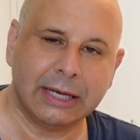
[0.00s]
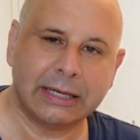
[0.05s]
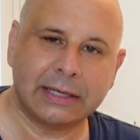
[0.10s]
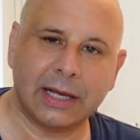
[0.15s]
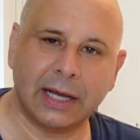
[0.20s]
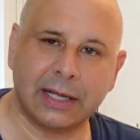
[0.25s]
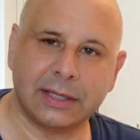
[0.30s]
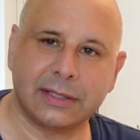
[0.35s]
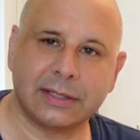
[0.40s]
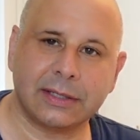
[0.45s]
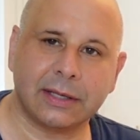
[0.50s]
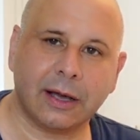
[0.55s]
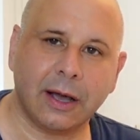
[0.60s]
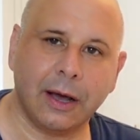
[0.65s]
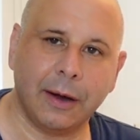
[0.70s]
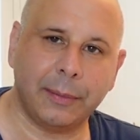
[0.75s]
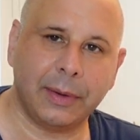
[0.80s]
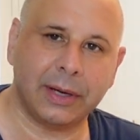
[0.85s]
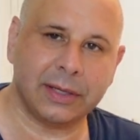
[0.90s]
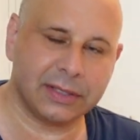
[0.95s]
tends to
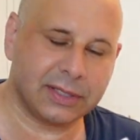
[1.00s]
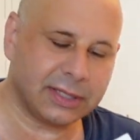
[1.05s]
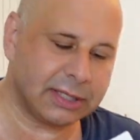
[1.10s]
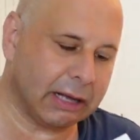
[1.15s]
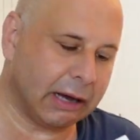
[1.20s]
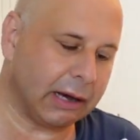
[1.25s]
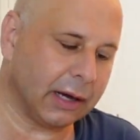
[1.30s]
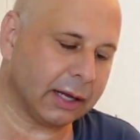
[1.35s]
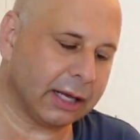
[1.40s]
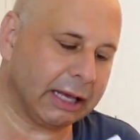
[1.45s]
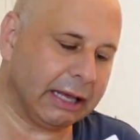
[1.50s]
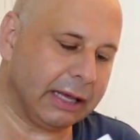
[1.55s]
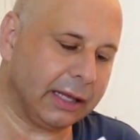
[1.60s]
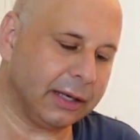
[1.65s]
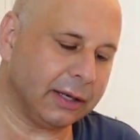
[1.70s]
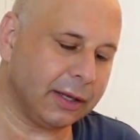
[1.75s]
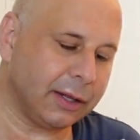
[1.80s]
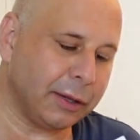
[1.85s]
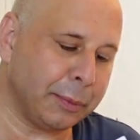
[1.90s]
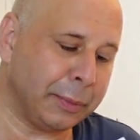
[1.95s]
come unstuck
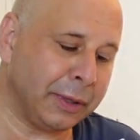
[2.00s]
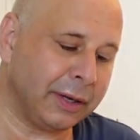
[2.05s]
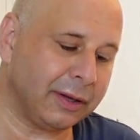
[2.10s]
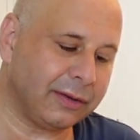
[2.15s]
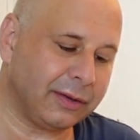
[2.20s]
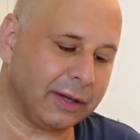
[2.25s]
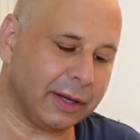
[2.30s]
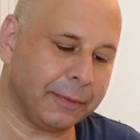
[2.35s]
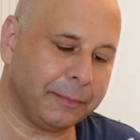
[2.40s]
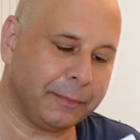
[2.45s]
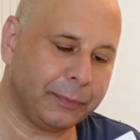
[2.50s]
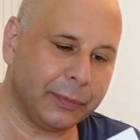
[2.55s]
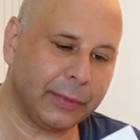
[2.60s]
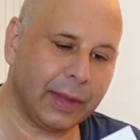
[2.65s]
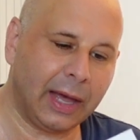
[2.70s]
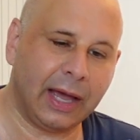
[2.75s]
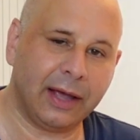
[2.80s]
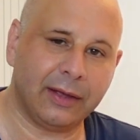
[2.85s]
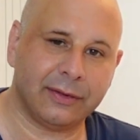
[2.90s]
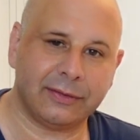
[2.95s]
in humidity,
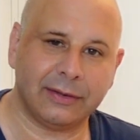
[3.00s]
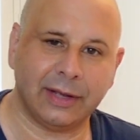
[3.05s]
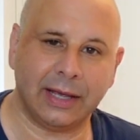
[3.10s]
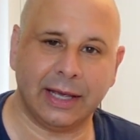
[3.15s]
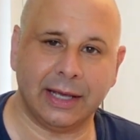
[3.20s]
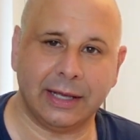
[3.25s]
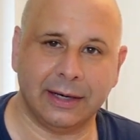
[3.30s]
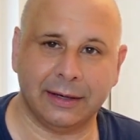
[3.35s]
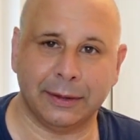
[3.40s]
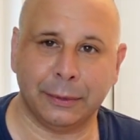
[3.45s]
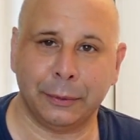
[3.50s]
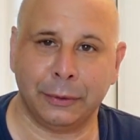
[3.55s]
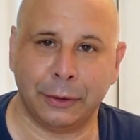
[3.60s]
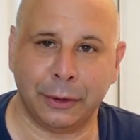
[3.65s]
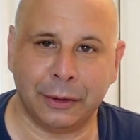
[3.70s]
as in